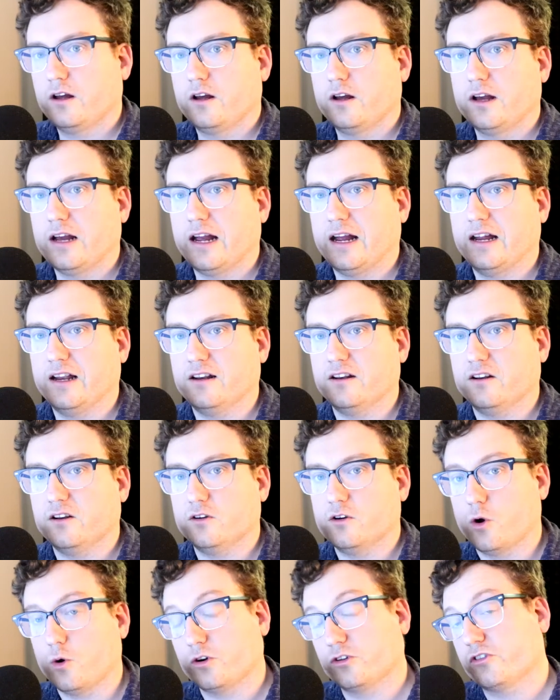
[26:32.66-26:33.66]
And
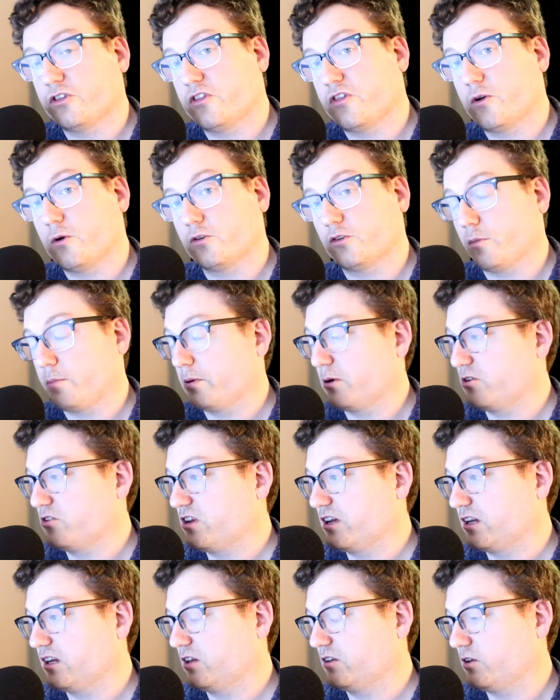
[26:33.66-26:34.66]
notice that there
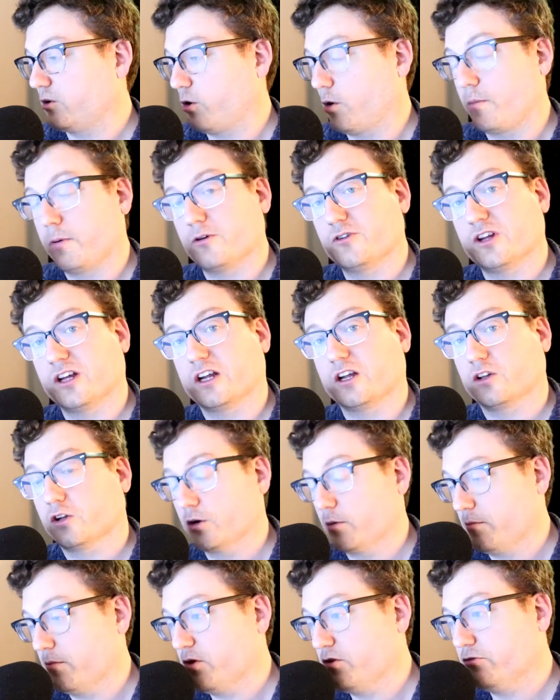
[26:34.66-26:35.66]
are particular
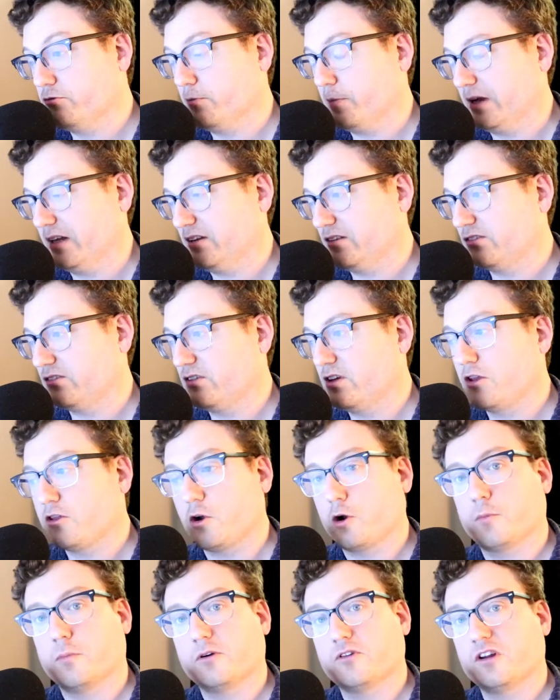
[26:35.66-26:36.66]
movements. There
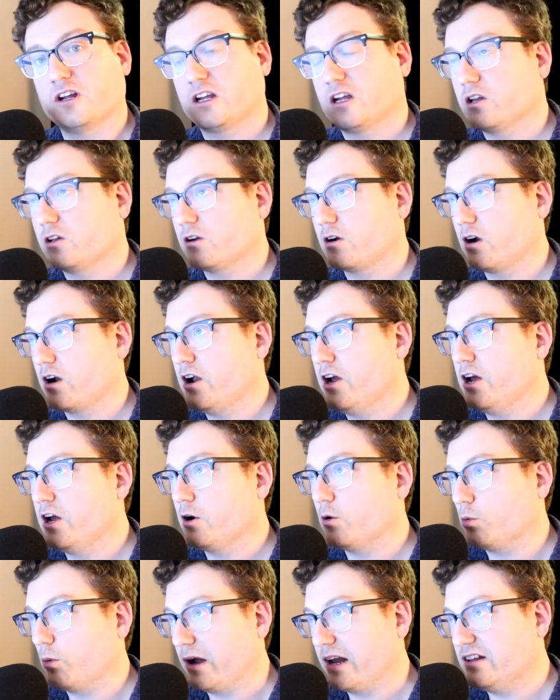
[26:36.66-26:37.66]
are particular
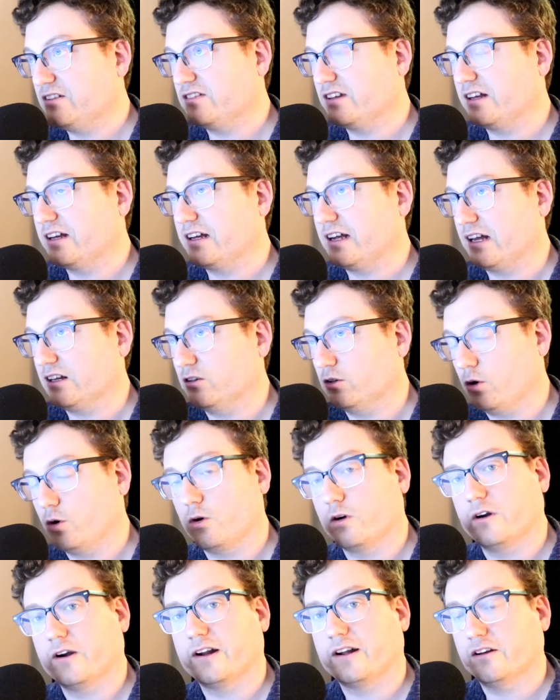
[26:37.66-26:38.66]
raising and
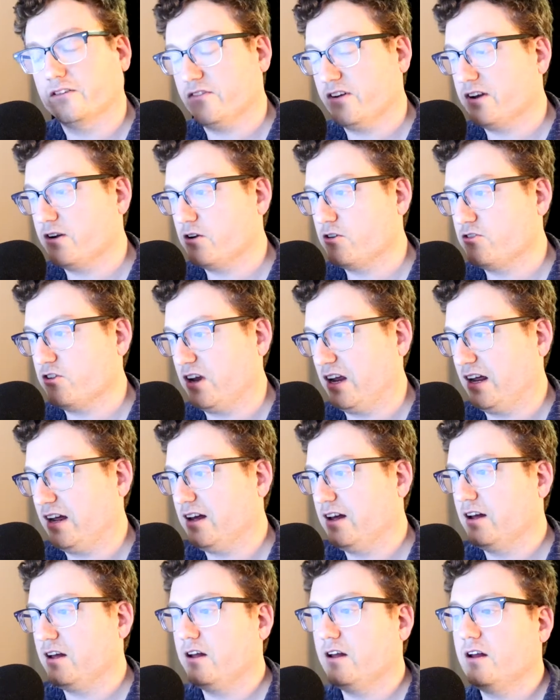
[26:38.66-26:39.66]
lowering of energy.
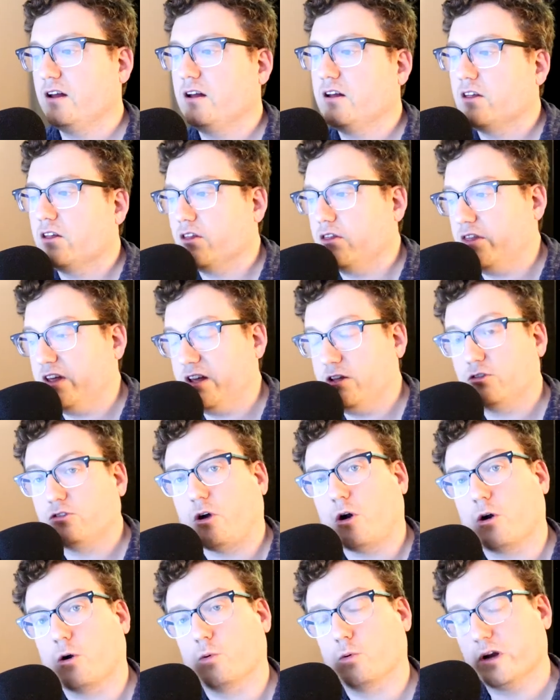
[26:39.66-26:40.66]
These
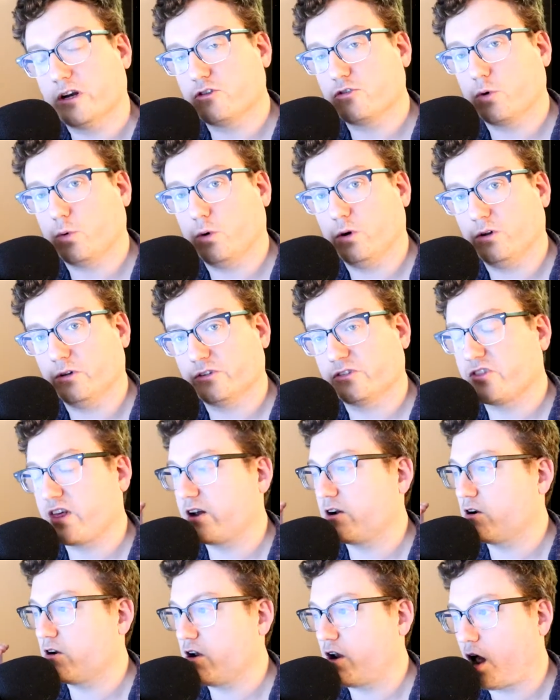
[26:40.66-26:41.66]
are rituals that
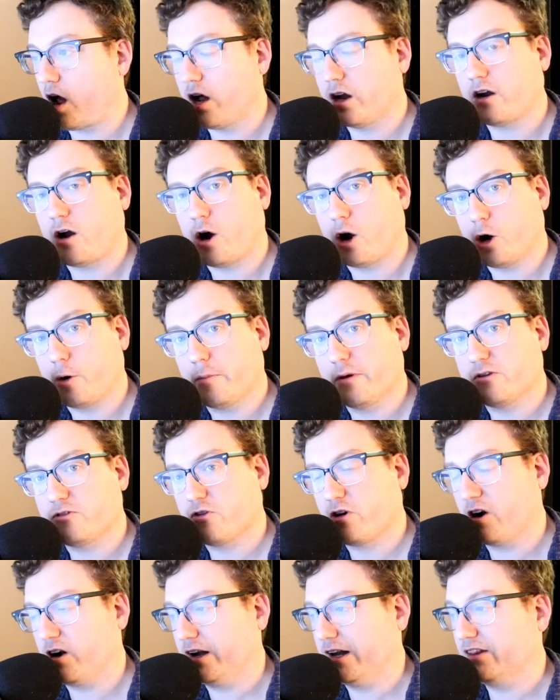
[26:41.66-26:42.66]
are not
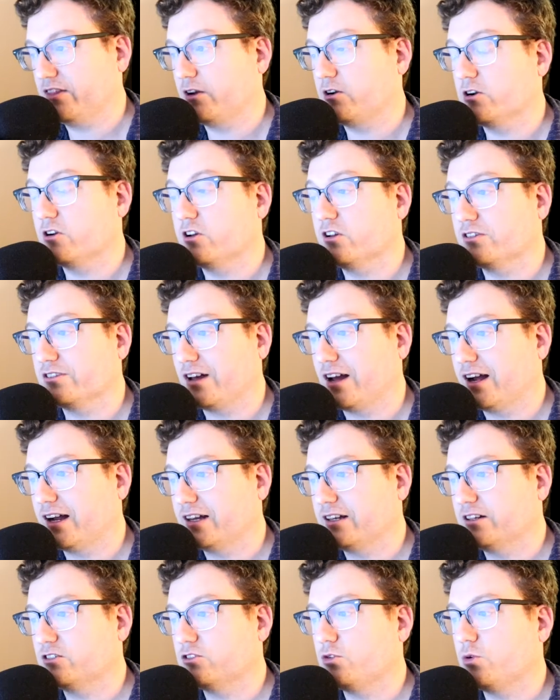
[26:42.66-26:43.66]
arbitrary, that are
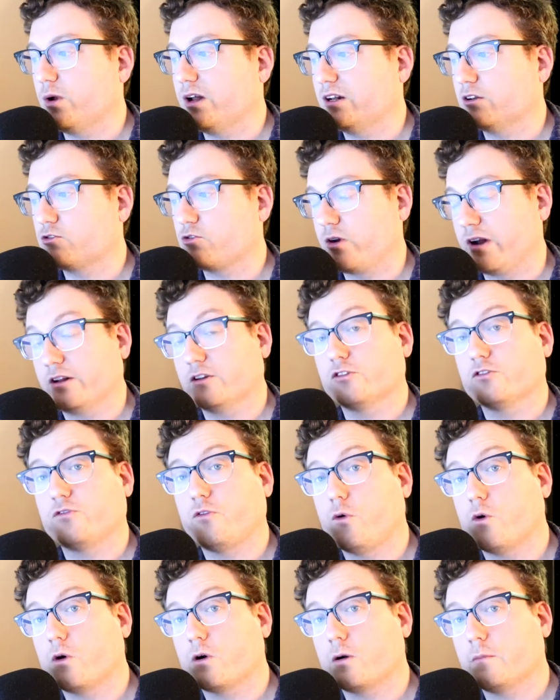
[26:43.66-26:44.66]
designed to
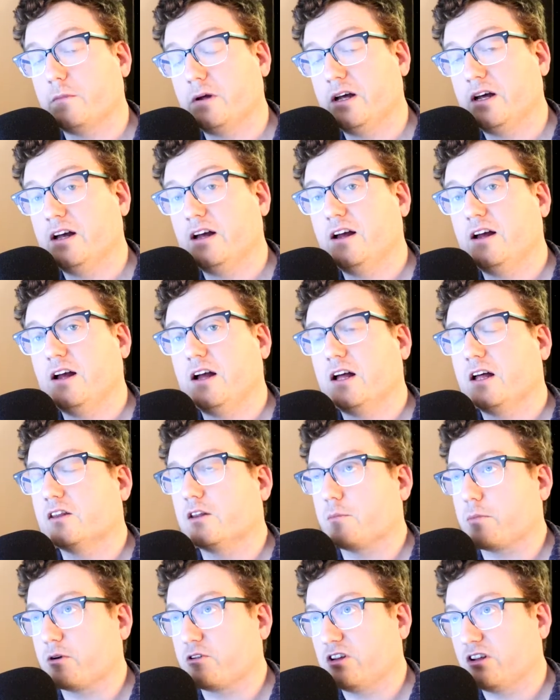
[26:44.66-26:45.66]
transform the
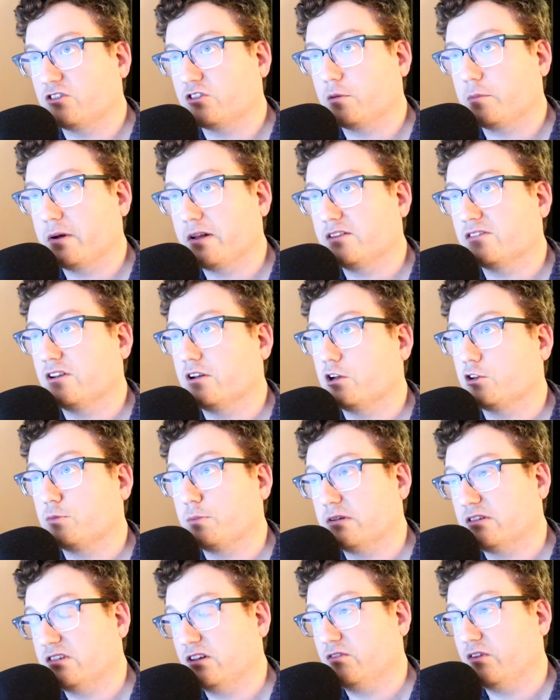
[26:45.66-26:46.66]
participants in a
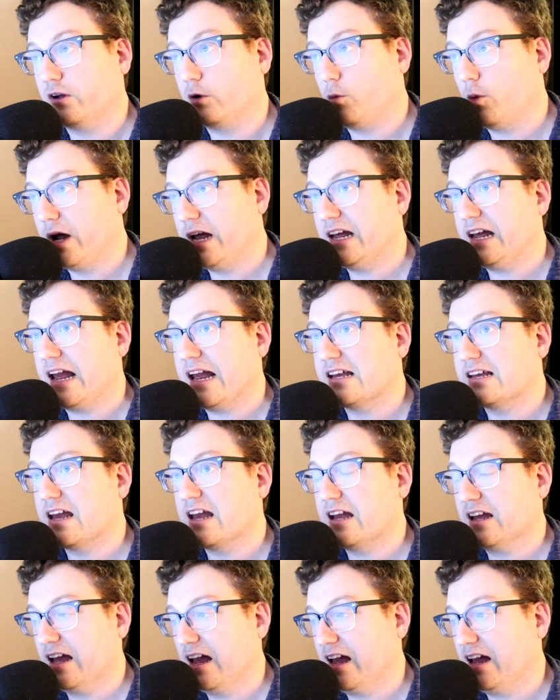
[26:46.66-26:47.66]
specific way,
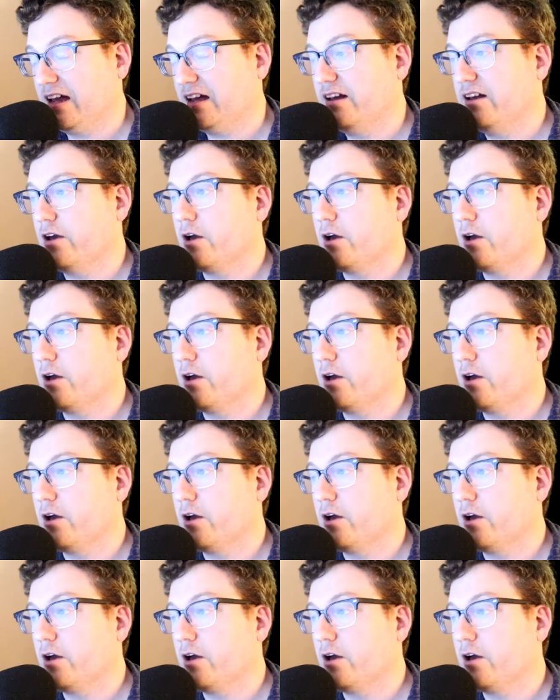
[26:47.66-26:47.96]
aka